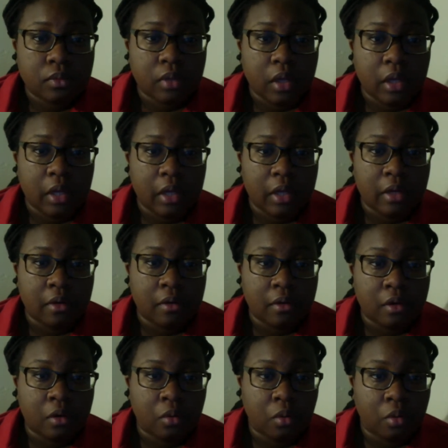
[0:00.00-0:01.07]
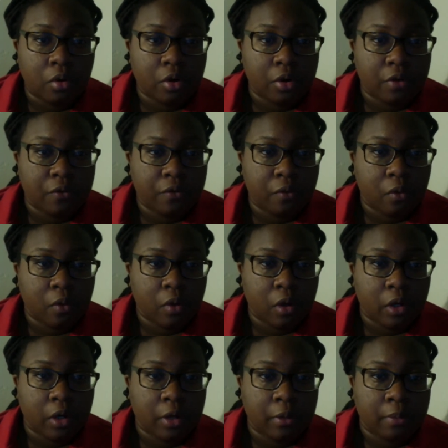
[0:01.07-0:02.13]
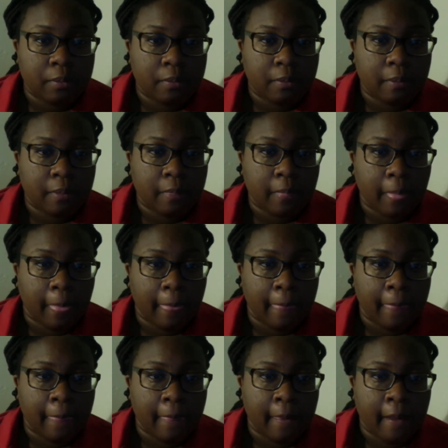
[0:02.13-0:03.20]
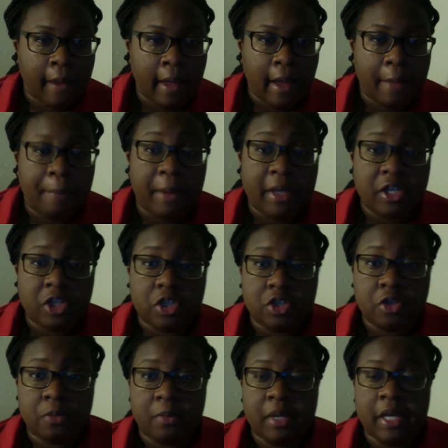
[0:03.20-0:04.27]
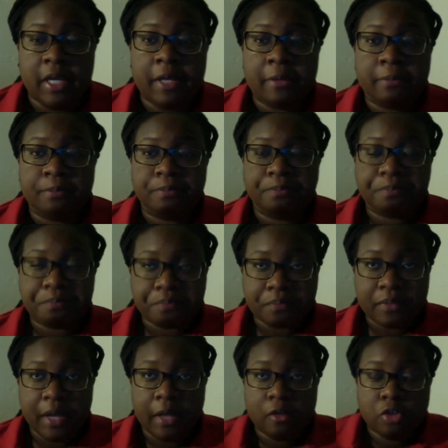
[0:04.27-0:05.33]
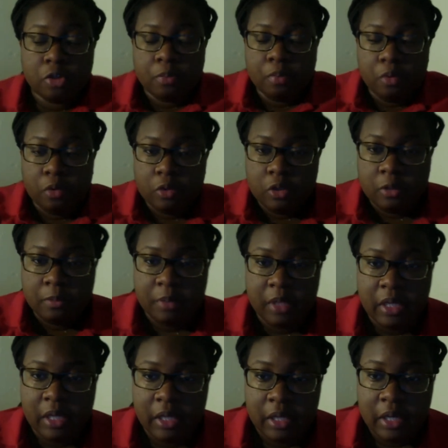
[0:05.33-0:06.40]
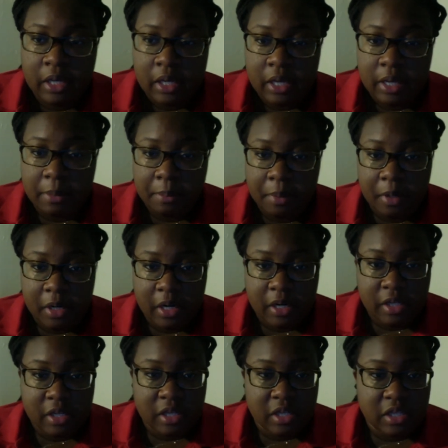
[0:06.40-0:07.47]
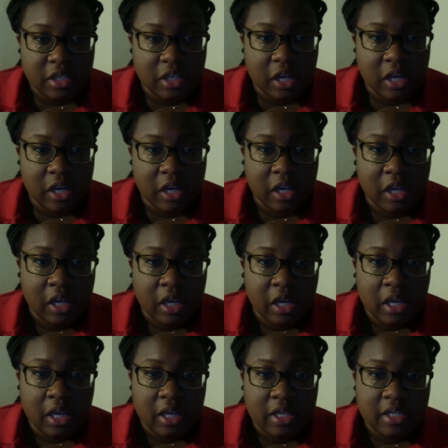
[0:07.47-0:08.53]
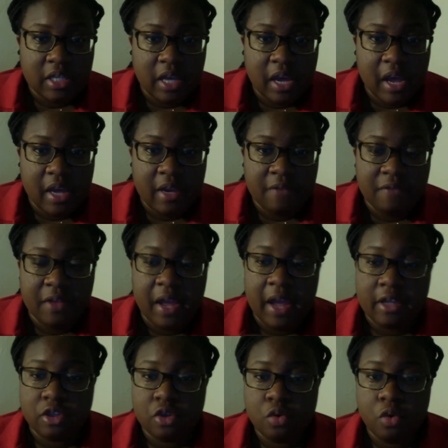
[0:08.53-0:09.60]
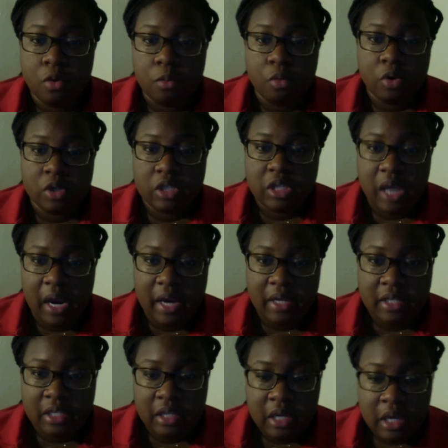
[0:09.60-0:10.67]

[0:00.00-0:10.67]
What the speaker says: in order for a patient to be eligible to be put into the study is that if they had two or more signs